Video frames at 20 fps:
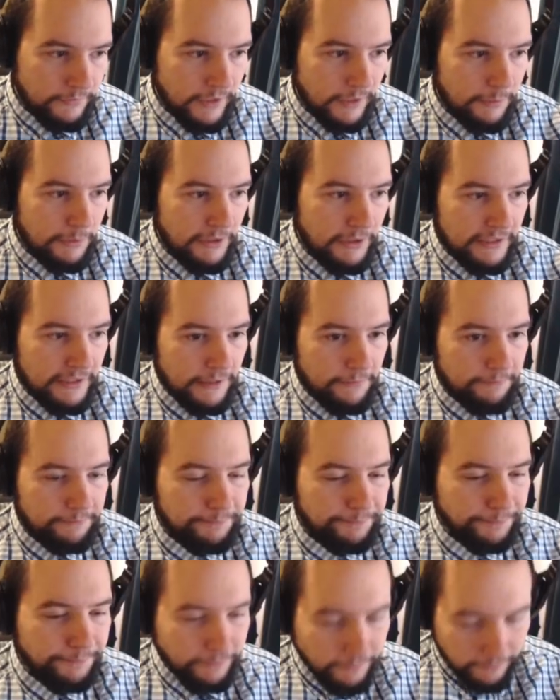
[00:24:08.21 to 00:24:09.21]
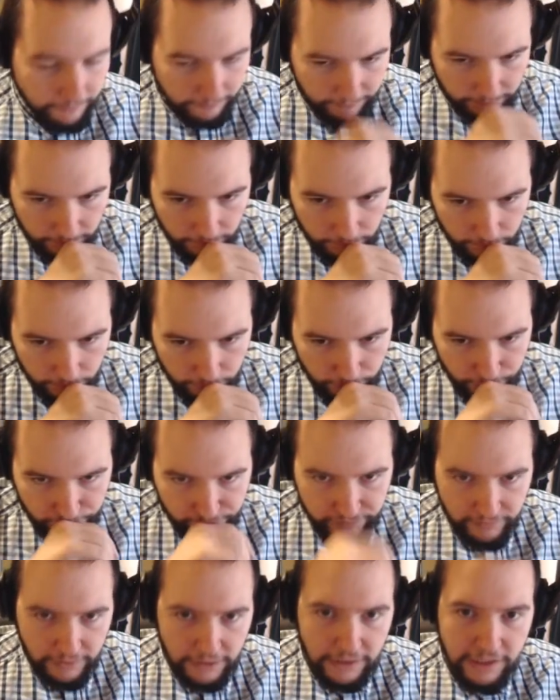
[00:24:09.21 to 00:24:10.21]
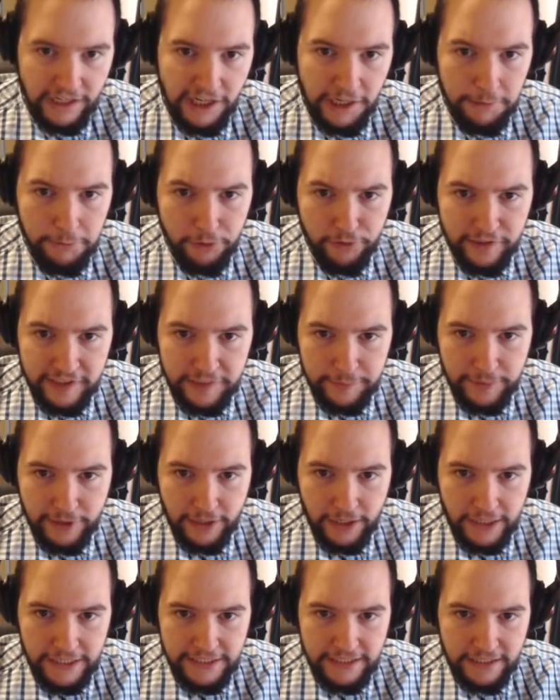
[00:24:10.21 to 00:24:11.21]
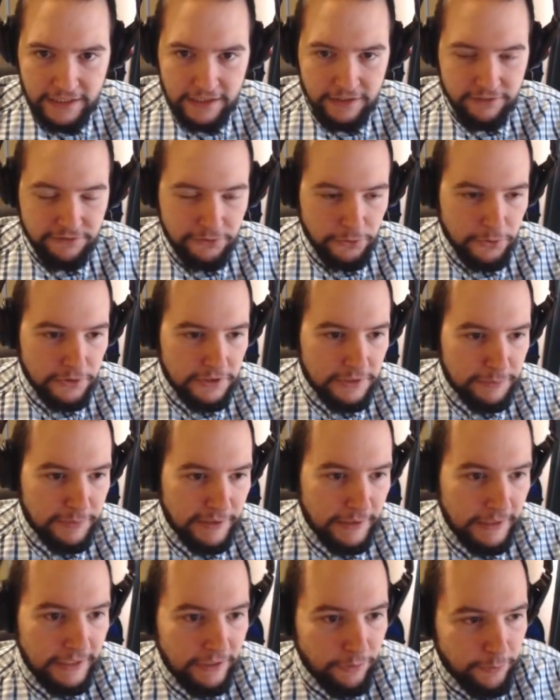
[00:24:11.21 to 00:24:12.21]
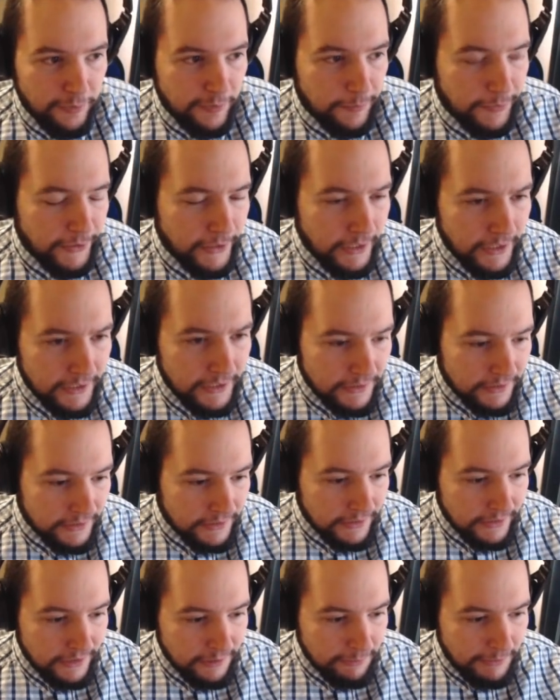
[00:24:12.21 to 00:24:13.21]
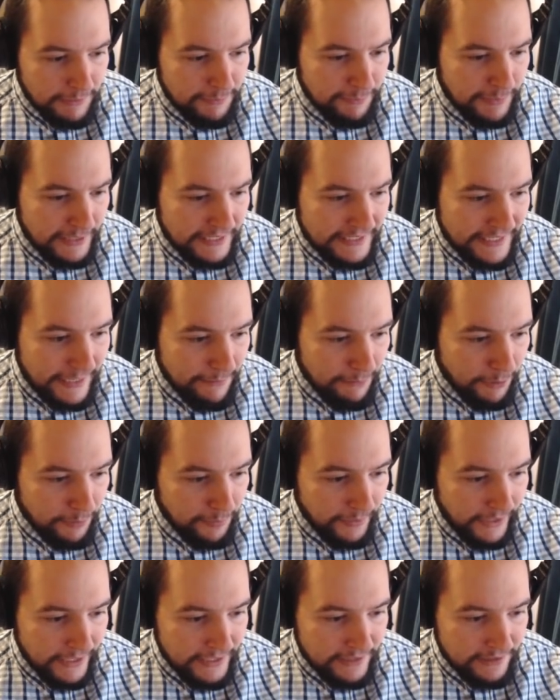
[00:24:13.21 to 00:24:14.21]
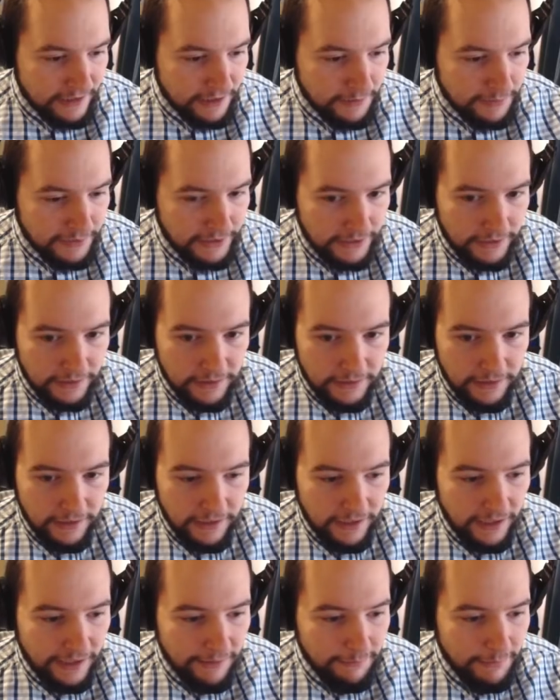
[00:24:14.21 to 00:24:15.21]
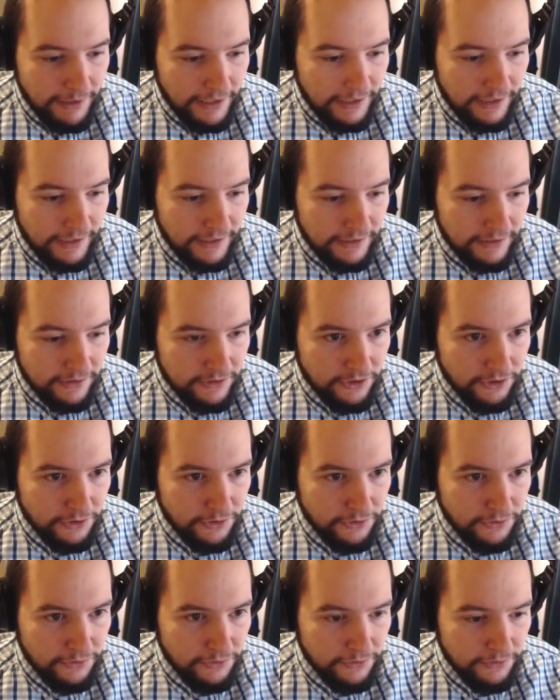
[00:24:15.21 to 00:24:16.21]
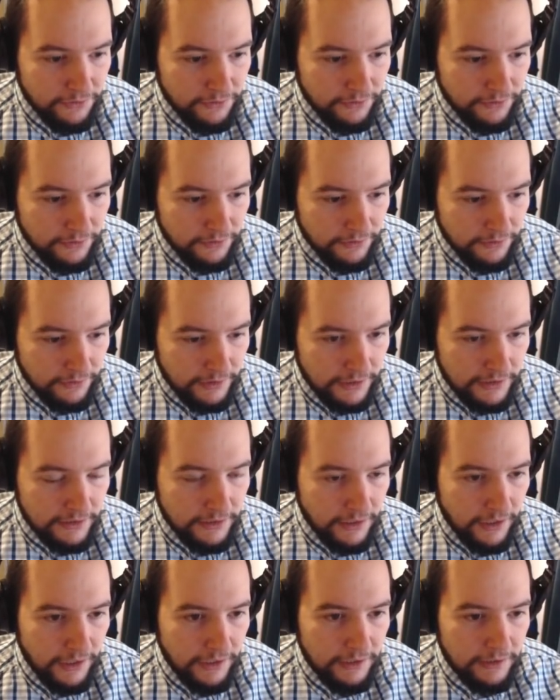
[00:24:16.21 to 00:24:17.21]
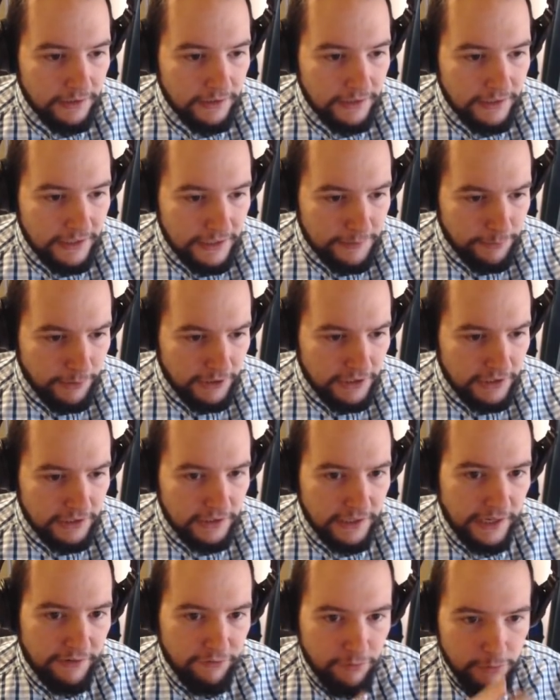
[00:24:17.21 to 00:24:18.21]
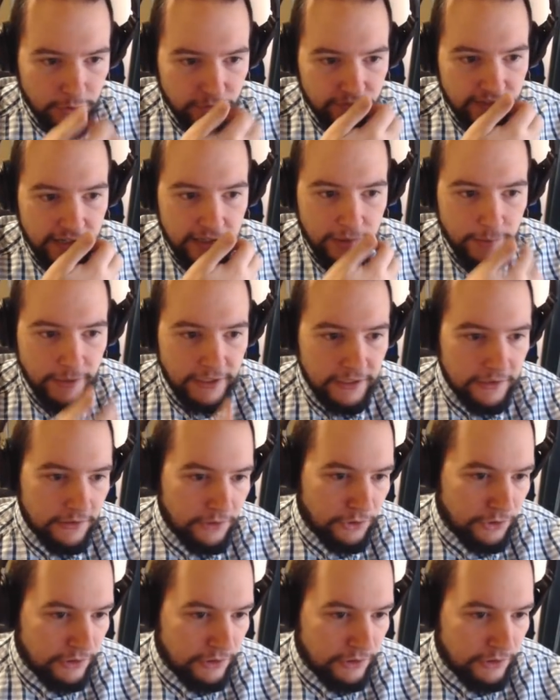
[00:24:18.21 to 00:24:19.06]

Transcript: Yeah, I'll put that down. I'm already behind. I can afford to be a little bit behind. My big tempo play is going to be Emir into this guy. He's probably going to get removed anyway.